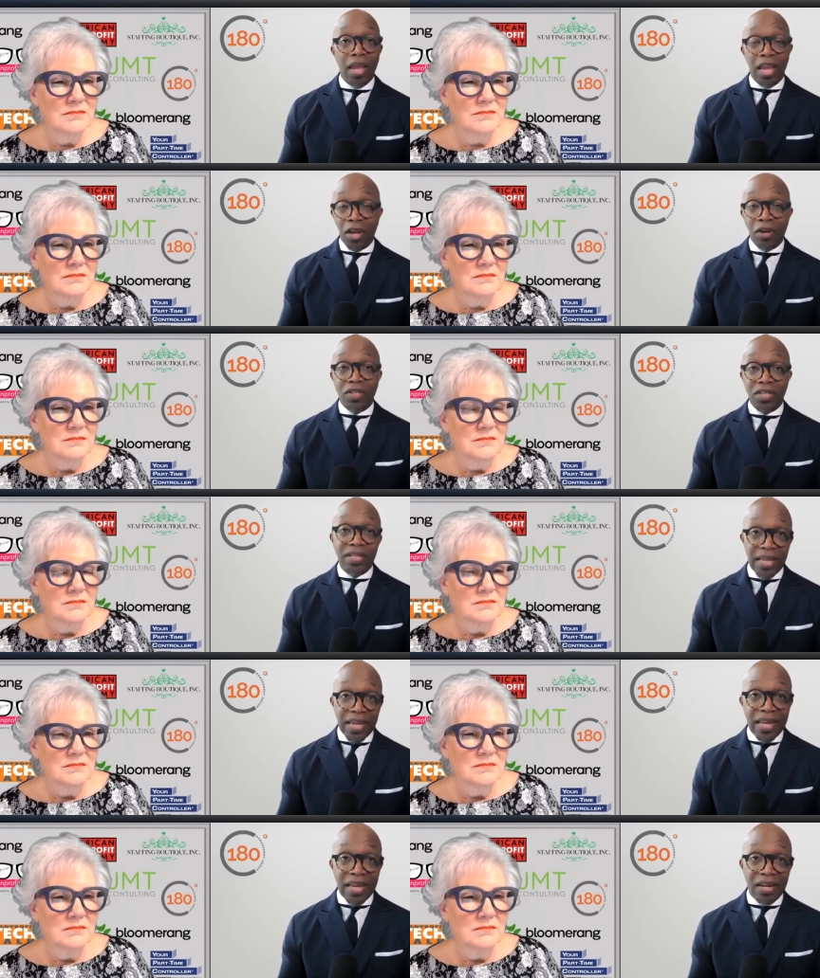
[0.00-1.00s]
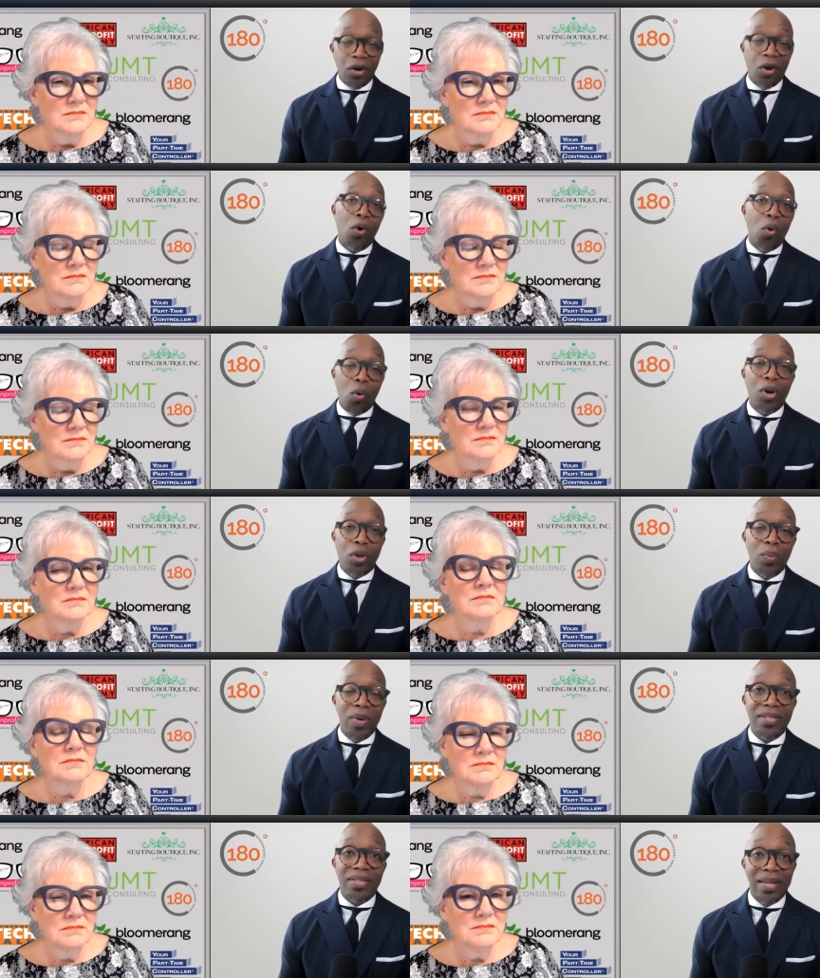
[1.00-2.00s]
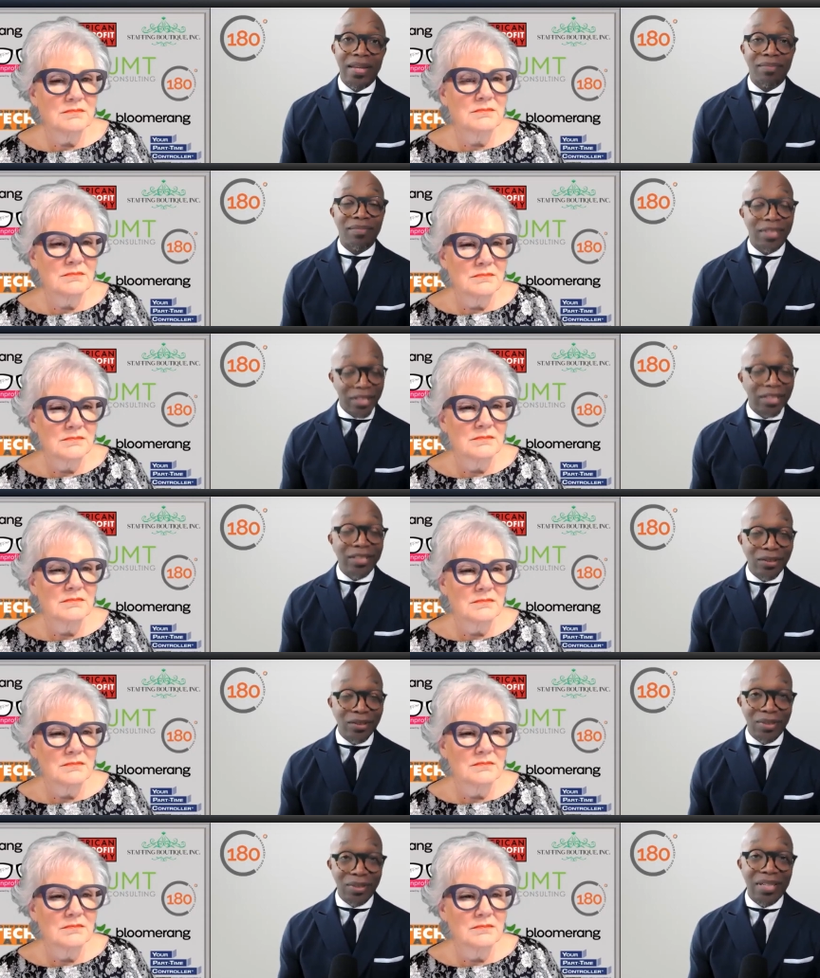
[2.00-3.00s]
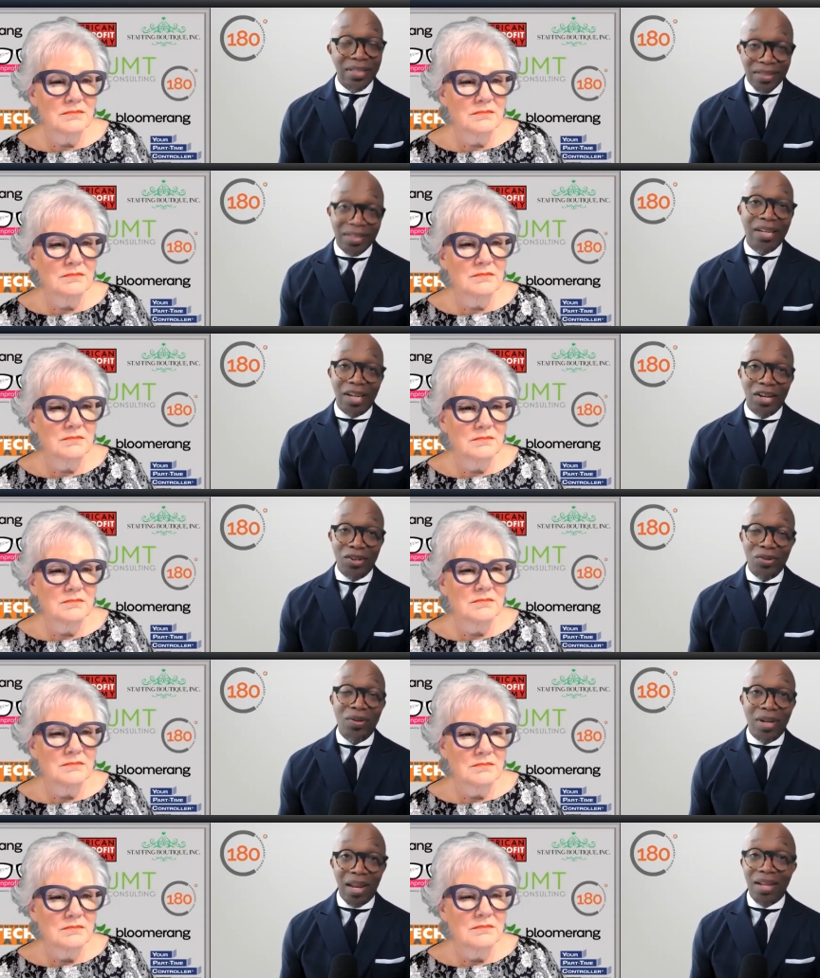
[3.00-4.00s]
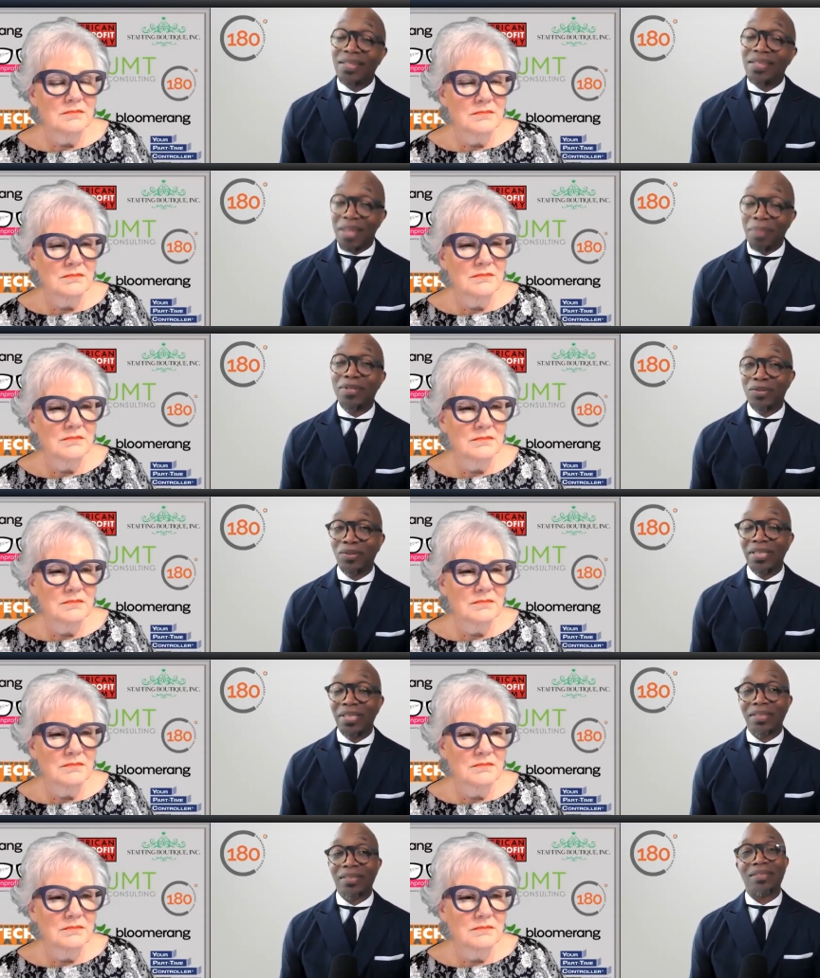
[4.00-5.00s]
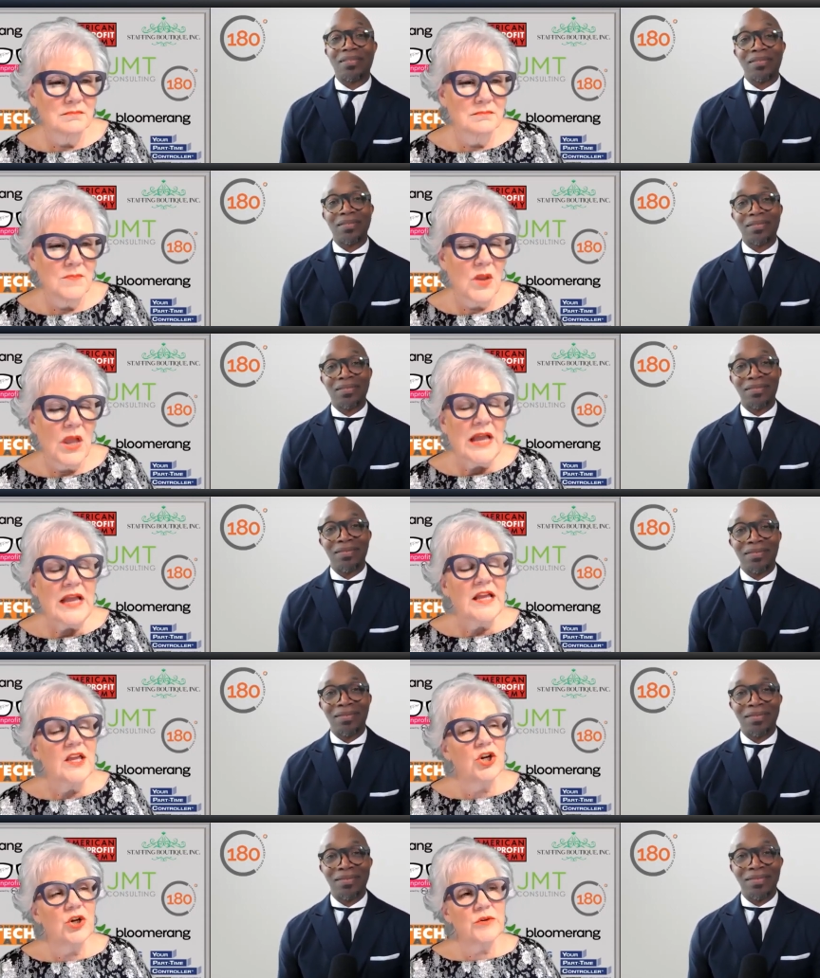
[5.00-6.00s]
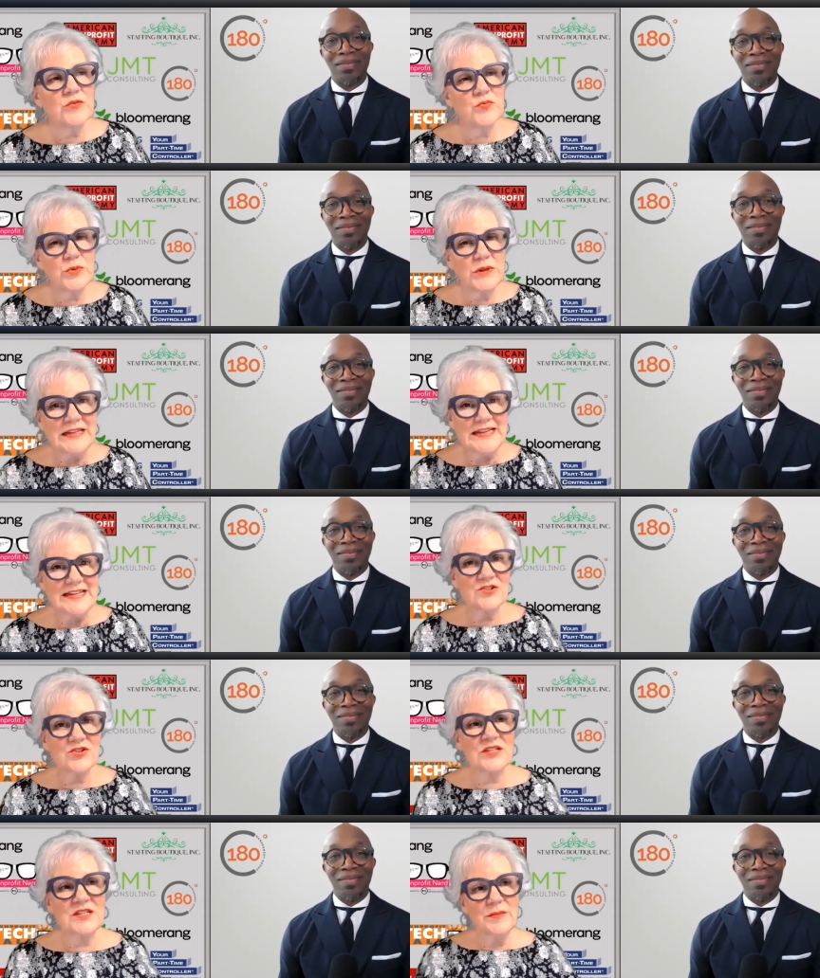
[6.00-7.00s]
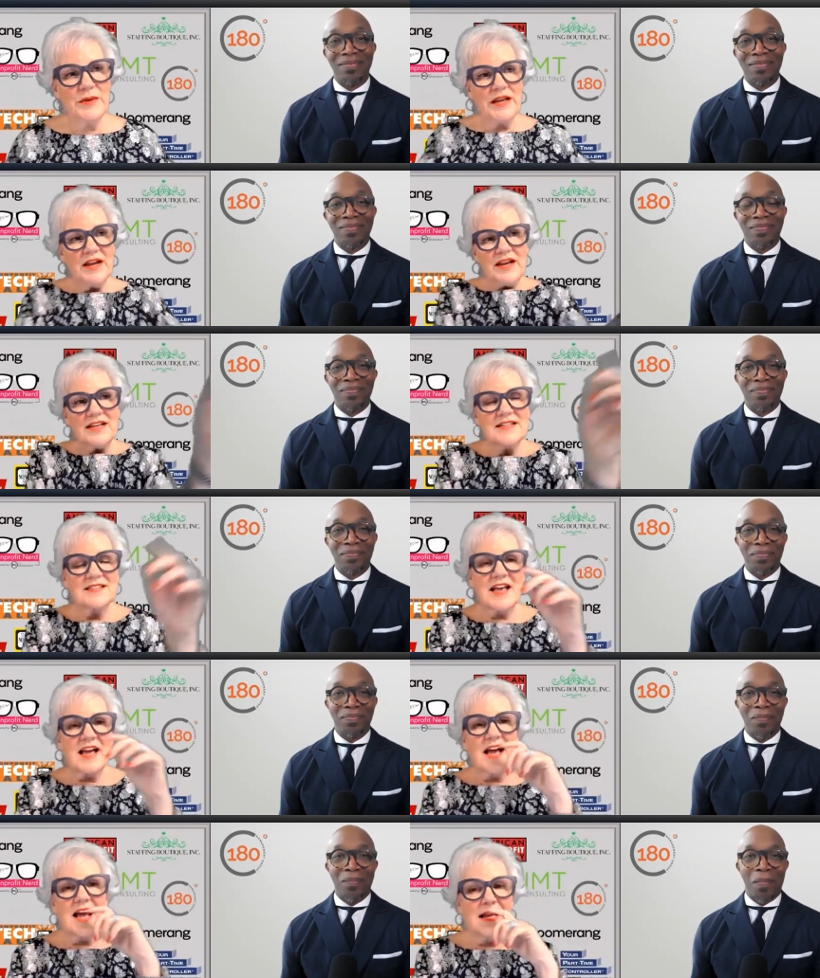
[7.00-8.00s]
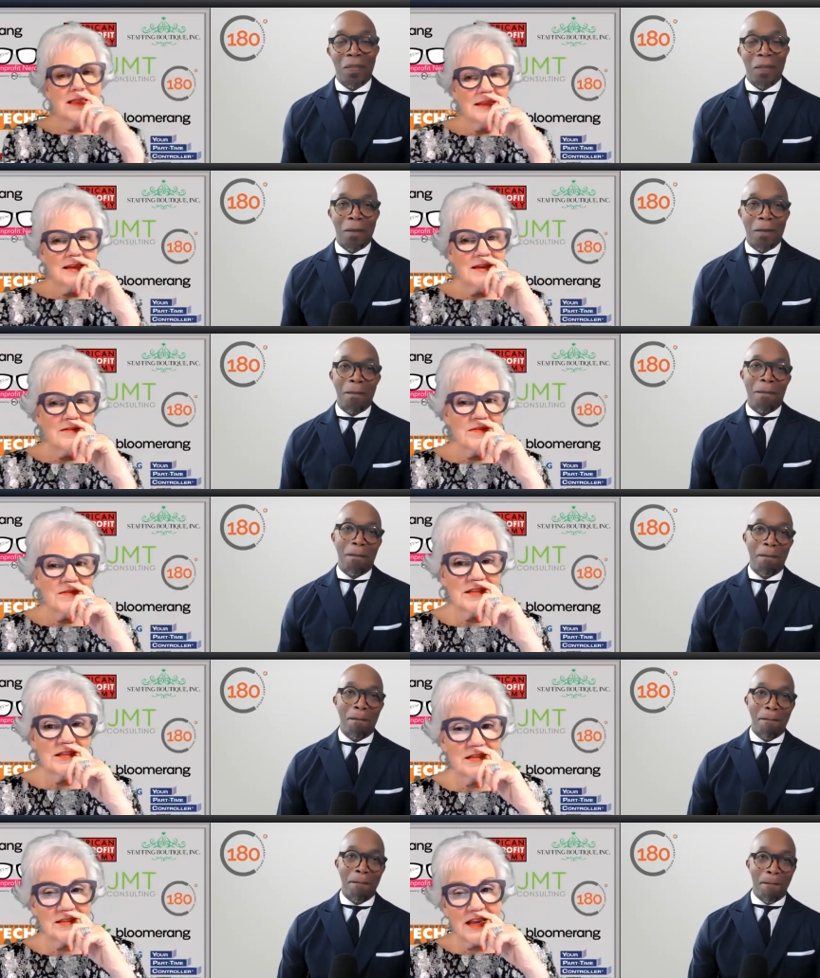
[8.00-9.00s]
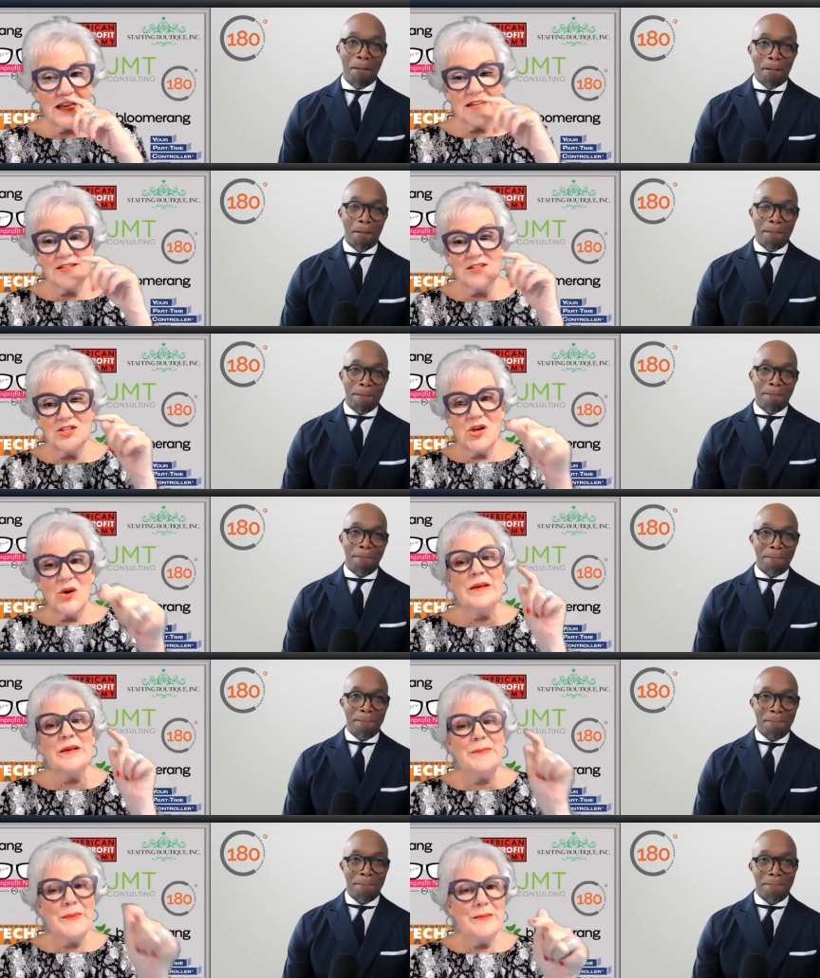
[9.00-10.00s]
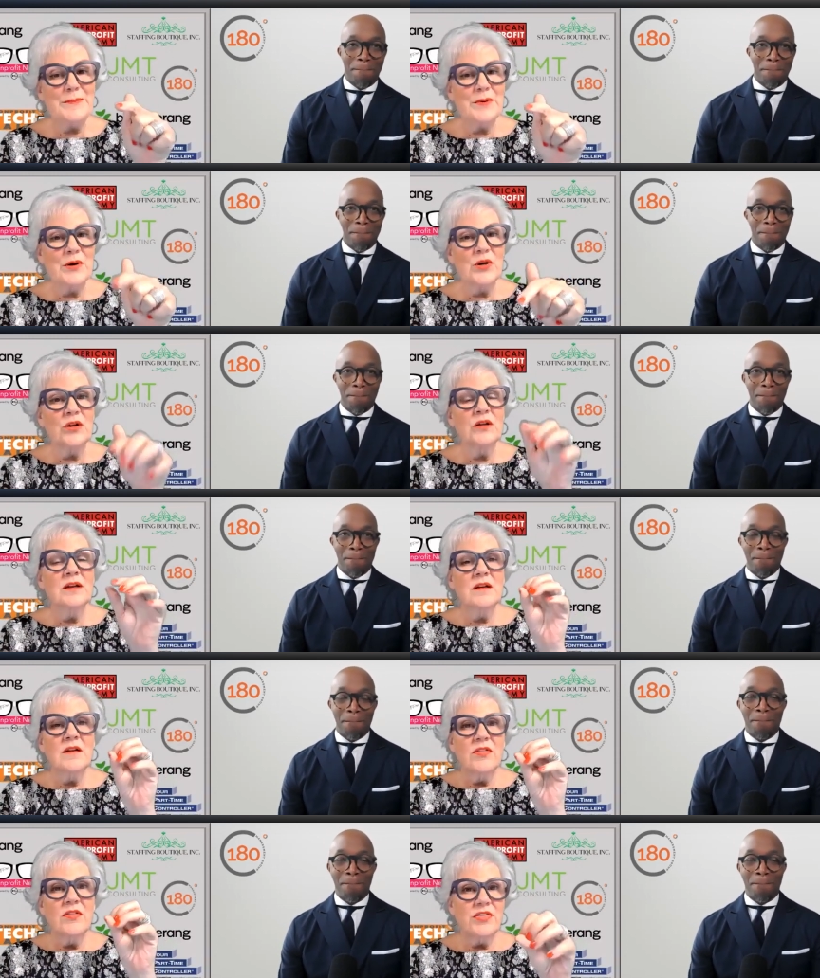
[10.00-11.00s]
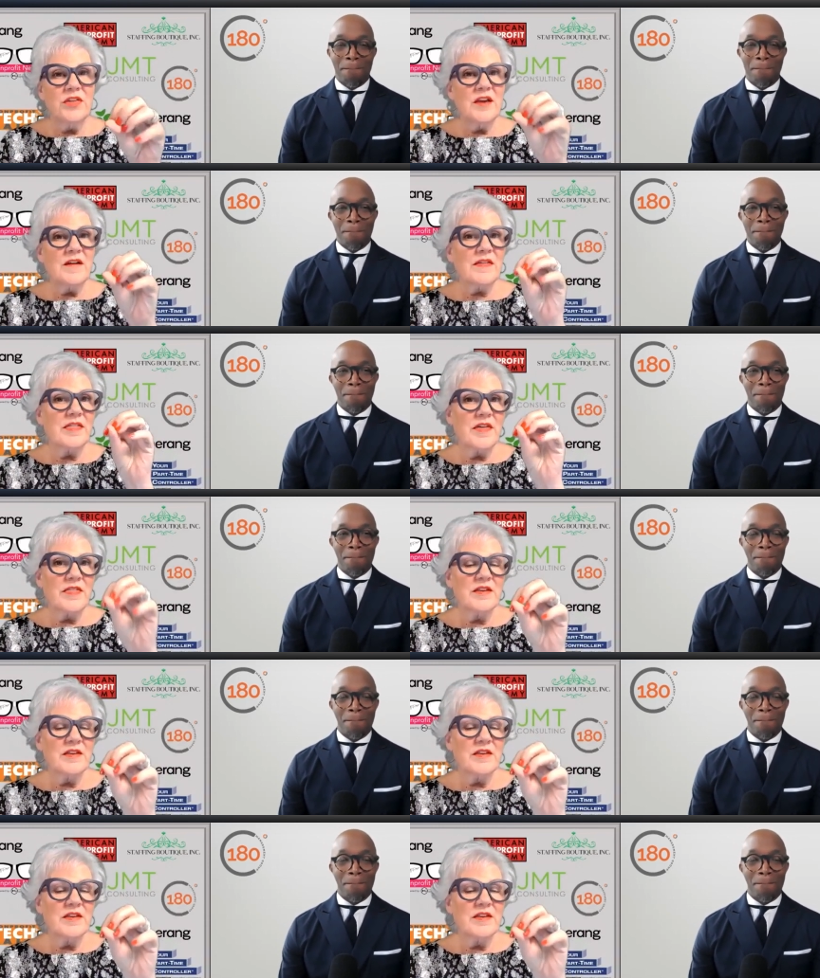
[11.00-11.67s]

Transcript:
Speaker 1: energy's end or your wit's end. The good news is you're an exceptional leader.
Speaker 2: You know, it's really interesting, because I think of this as like, so many people think that